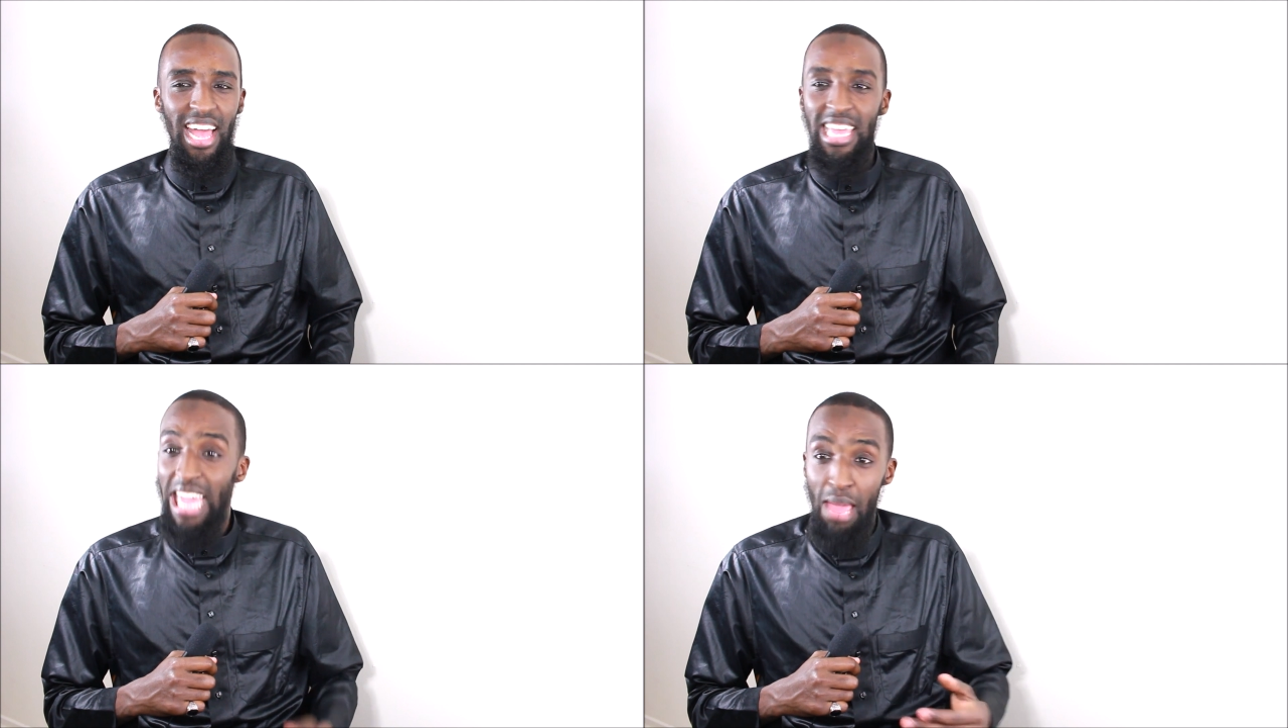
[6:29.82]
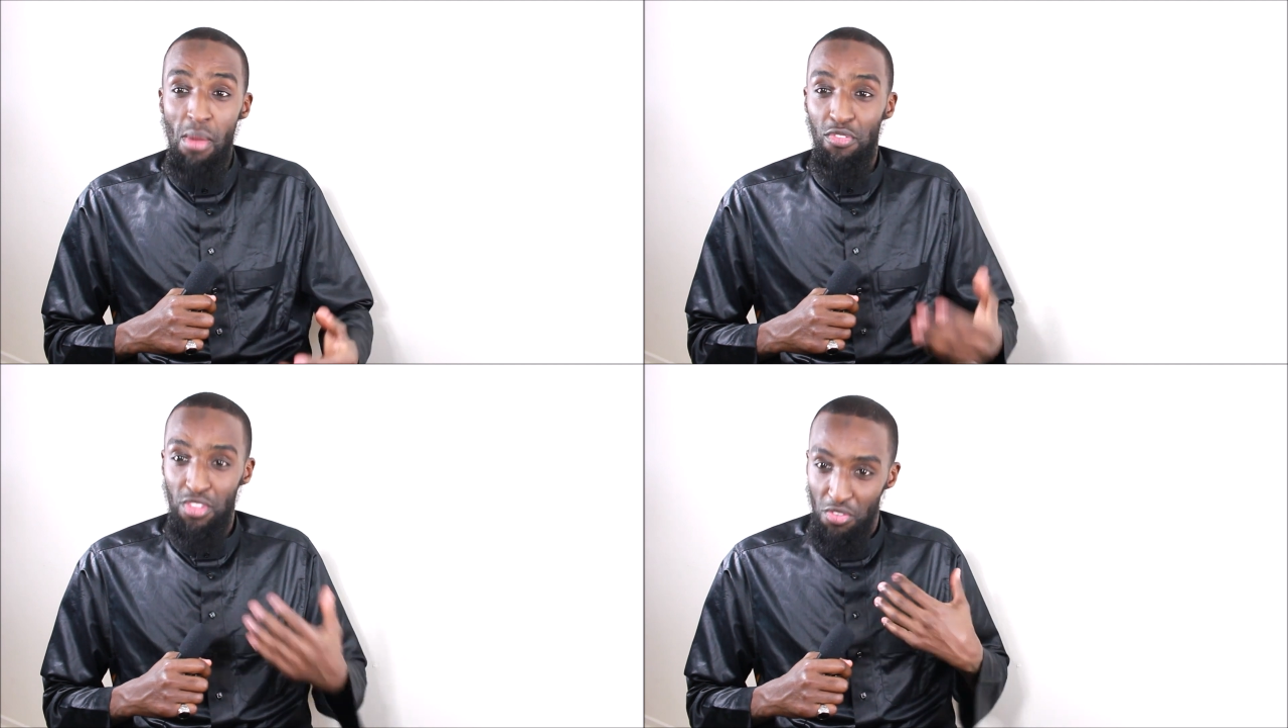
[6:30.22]
he came
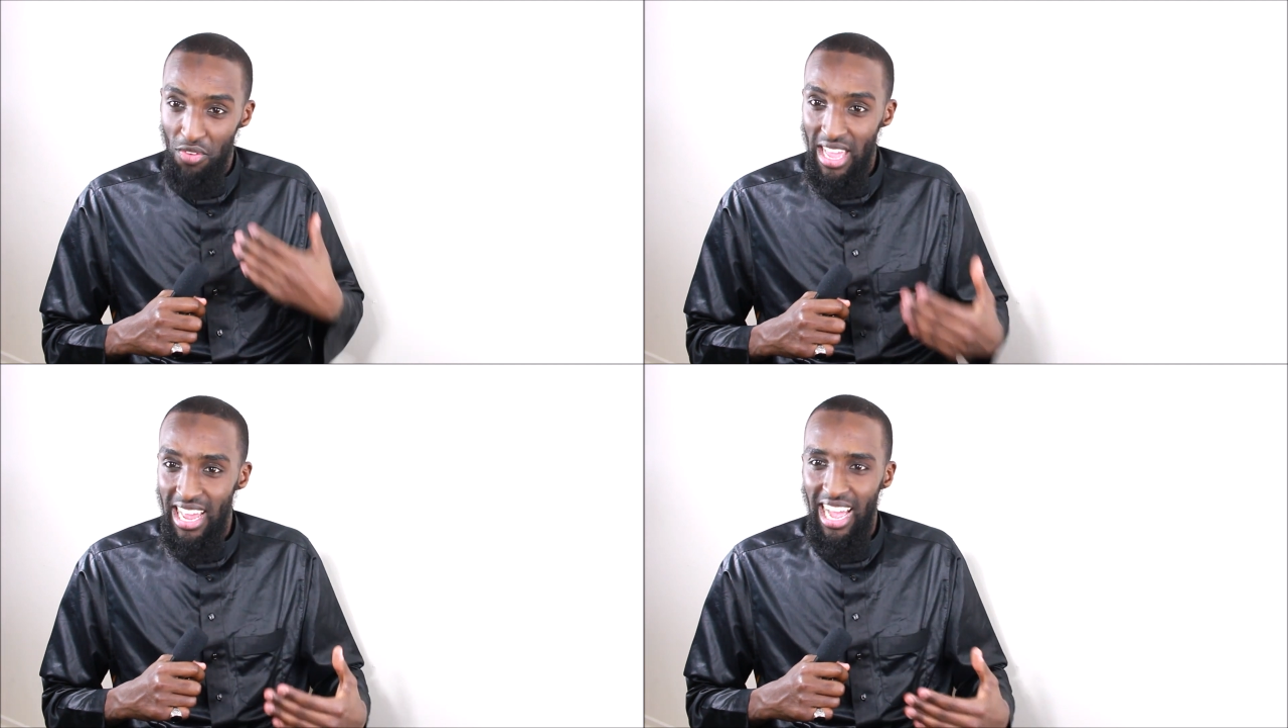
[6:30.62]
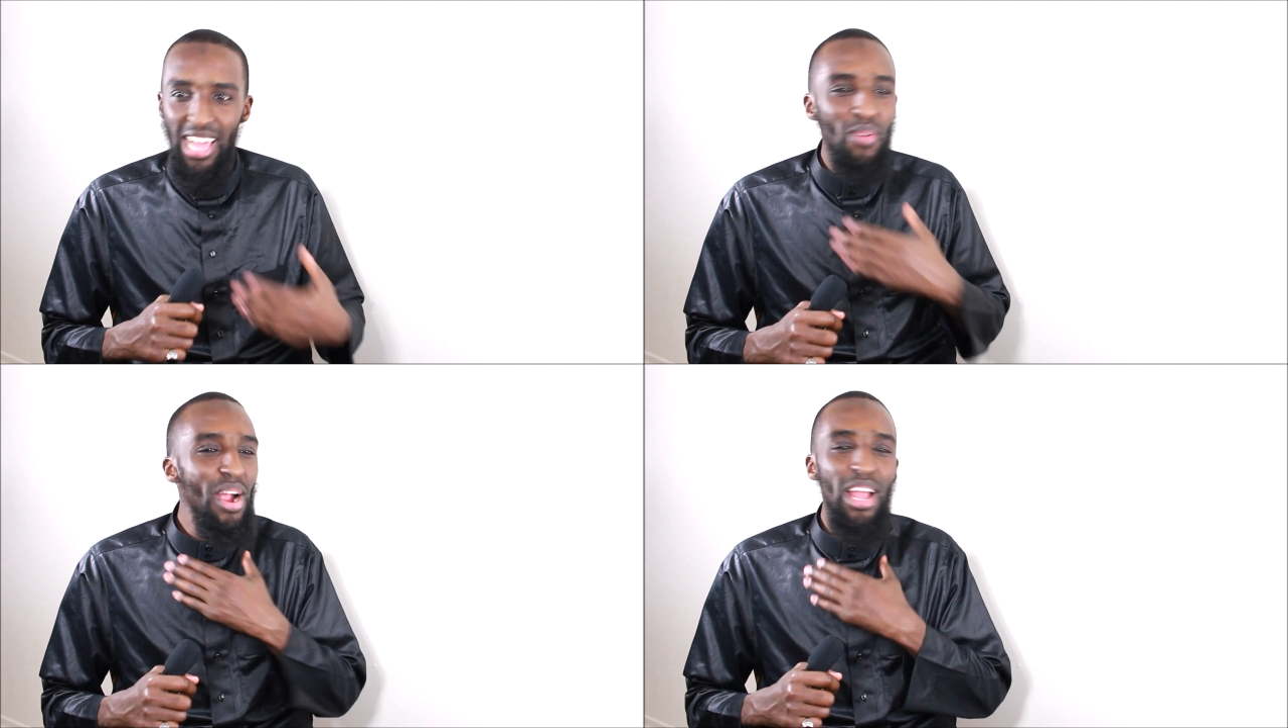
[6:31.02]
off the flight,
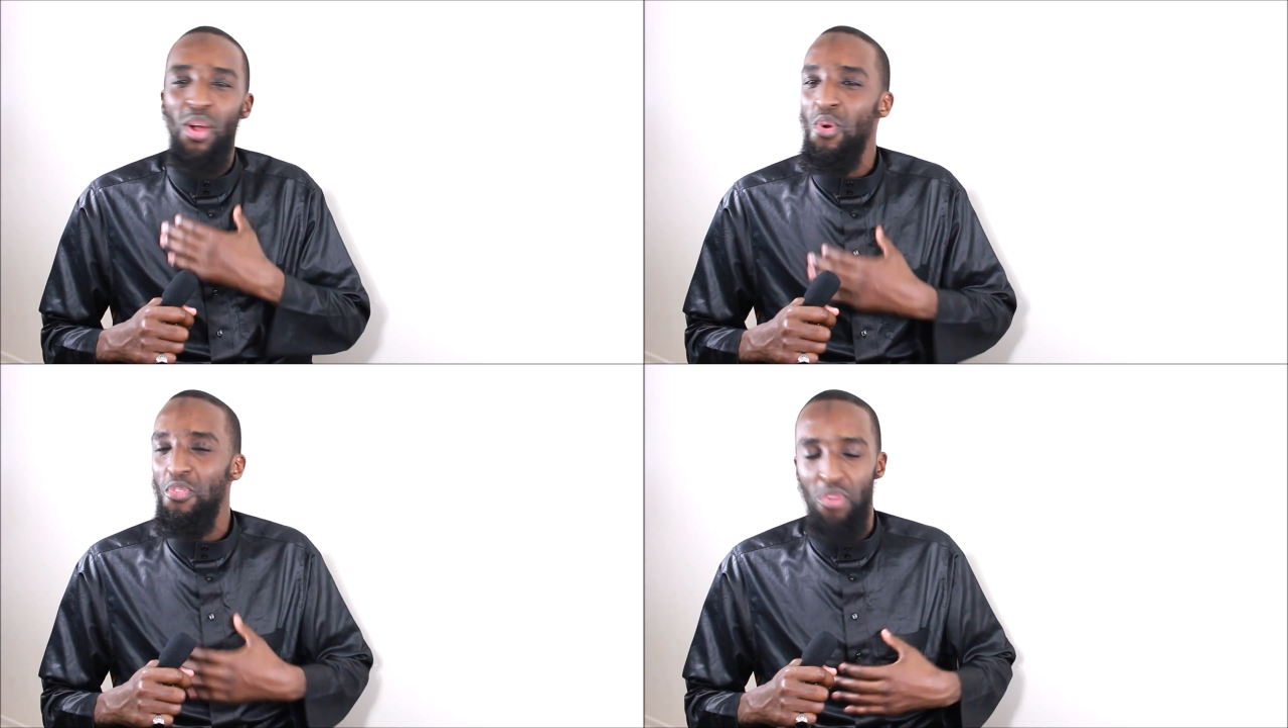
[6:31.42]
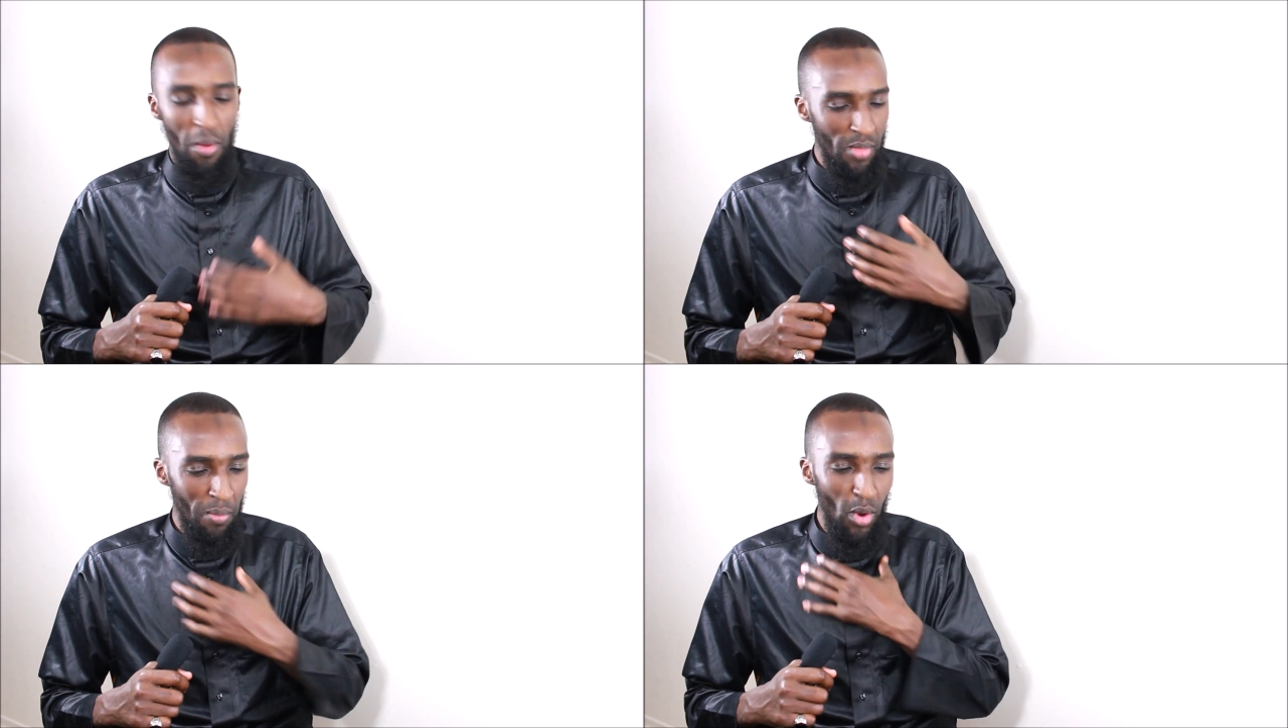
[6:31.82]
akhi, wearing a
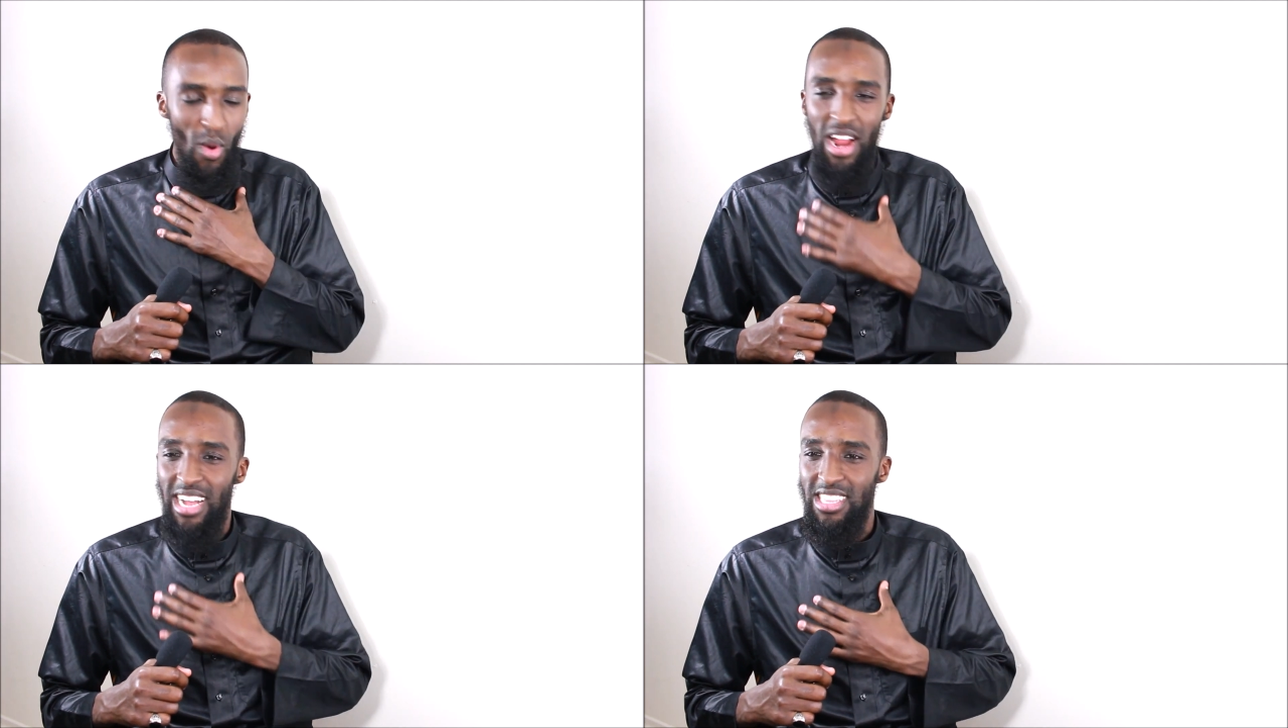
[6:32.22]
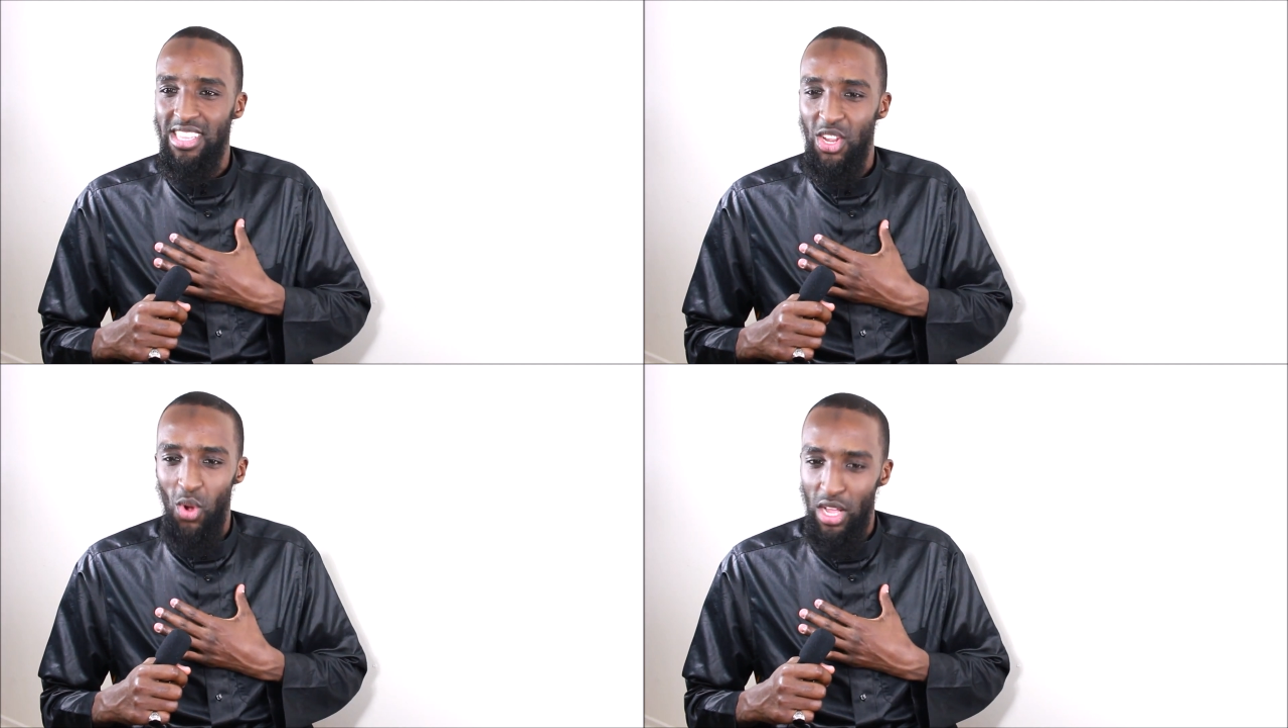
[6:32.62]
kufi, wearing a,
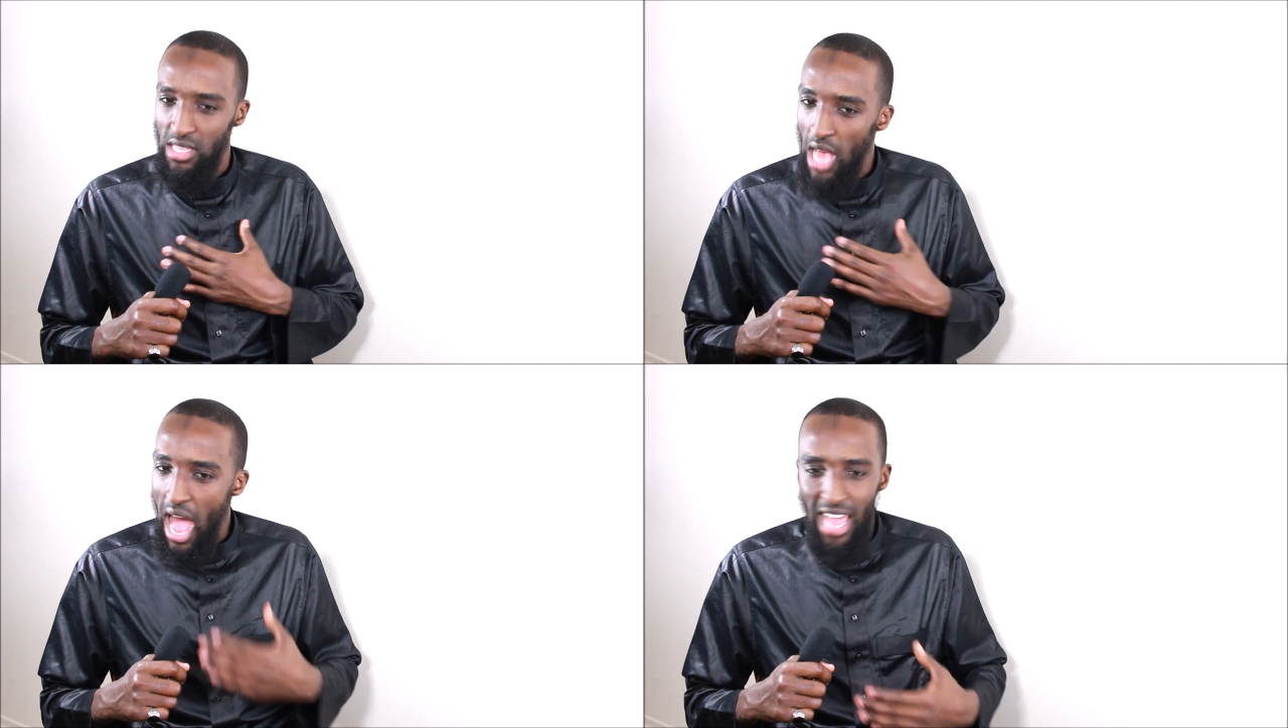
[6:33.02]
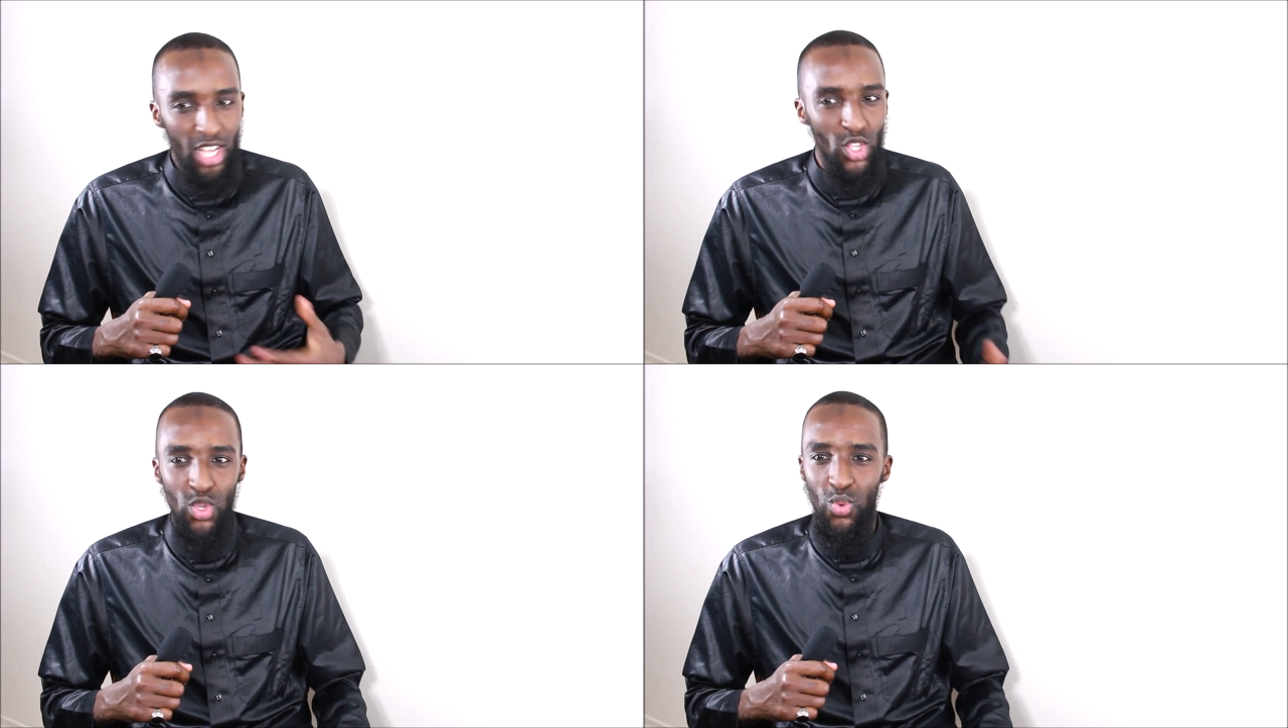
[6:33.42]
you know, a tie and
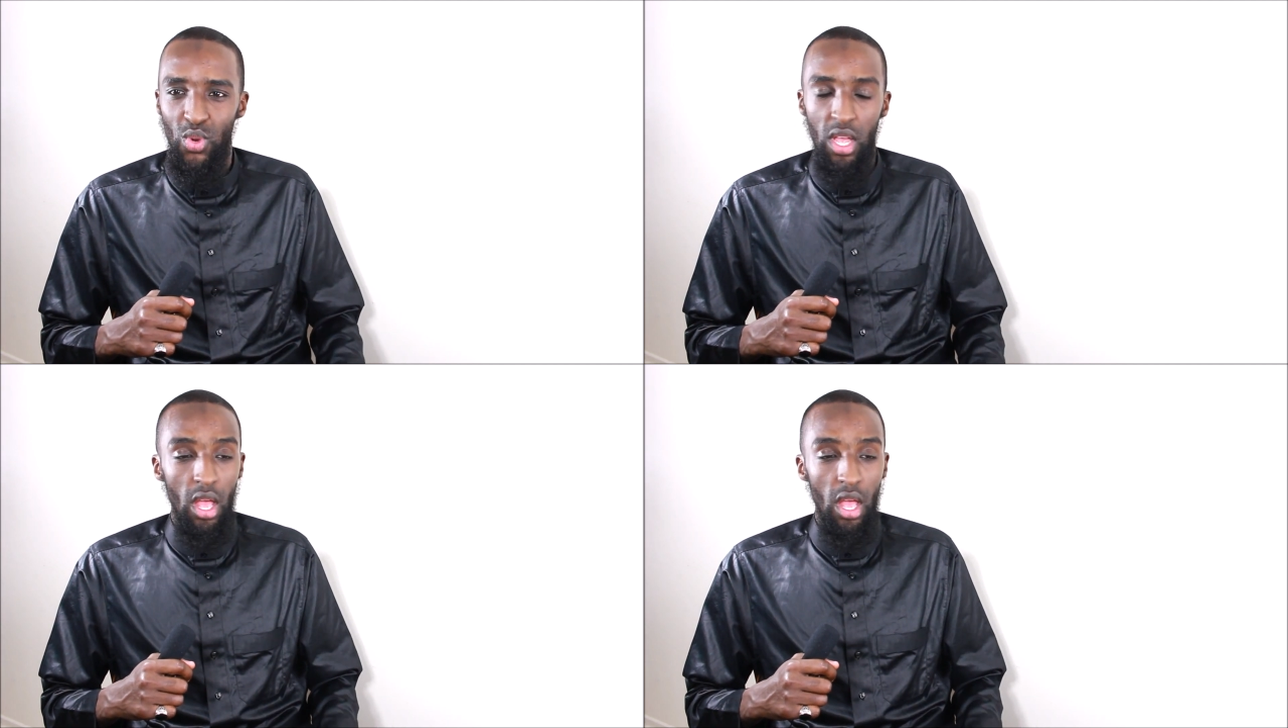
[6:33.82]
a suit.